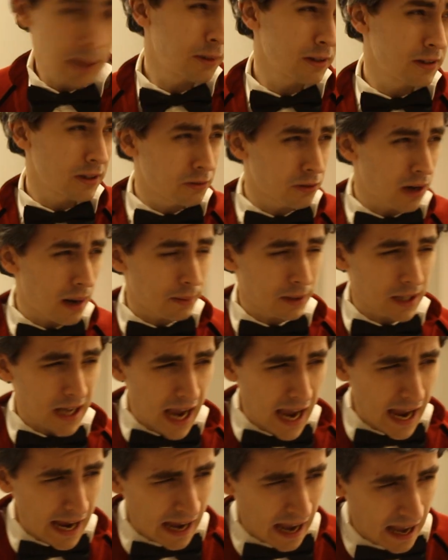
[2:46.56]
Double the trouble,
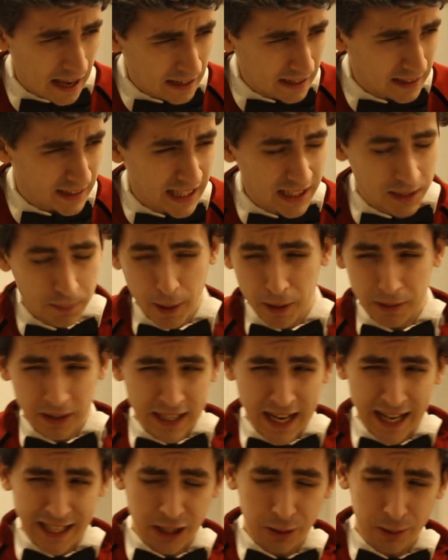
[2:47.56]
eh? That's both
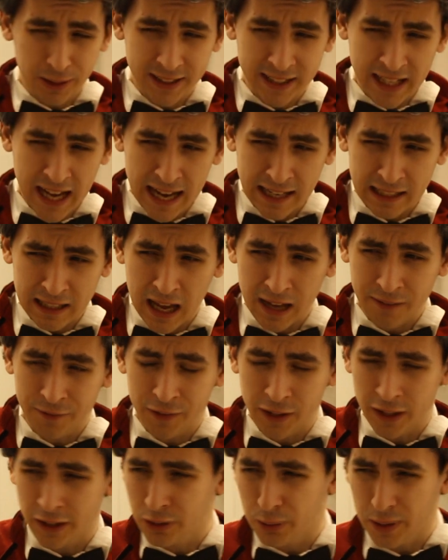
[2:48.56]
an accurate tagline
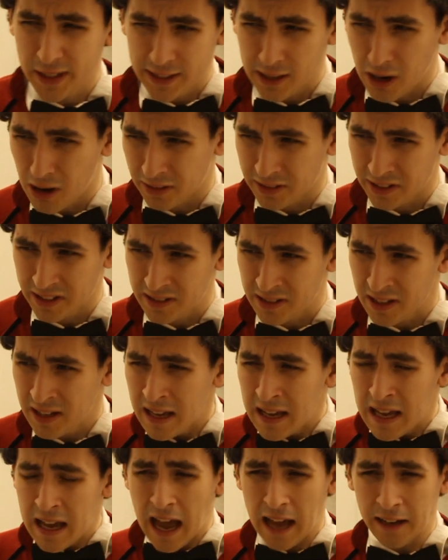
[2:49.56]
for the three doctors
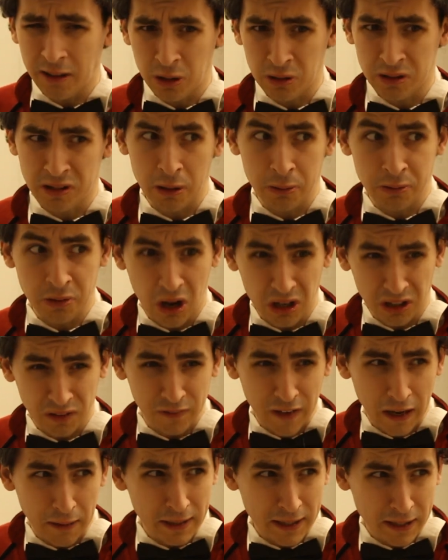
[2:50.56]
and also
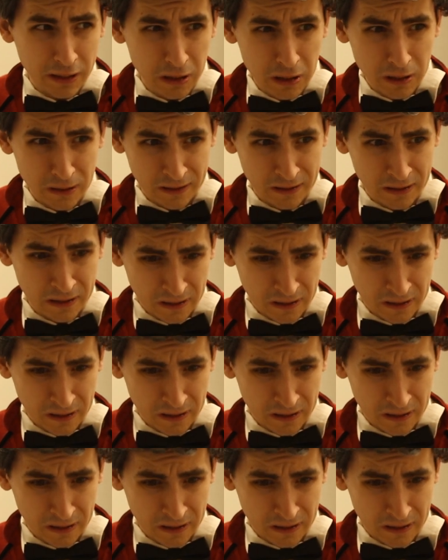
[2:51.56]
not very good.